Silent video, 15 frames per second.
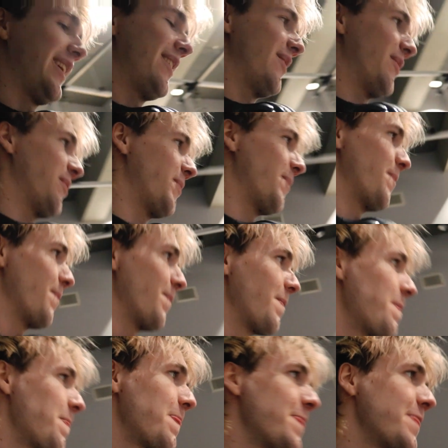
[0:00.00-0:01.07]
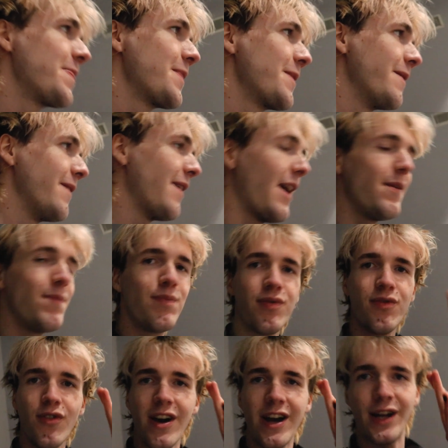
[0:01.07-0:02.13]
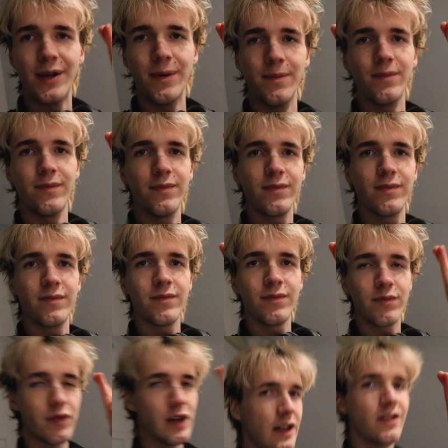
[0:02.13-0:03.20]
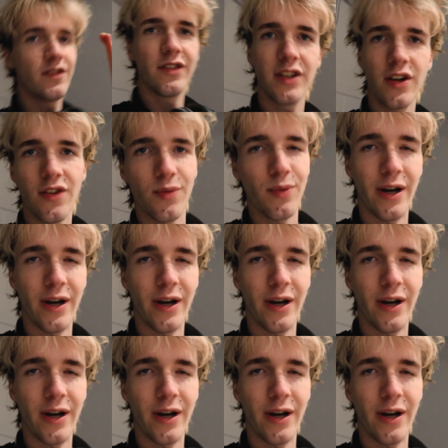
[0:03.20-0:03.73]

and pray. Pray something goes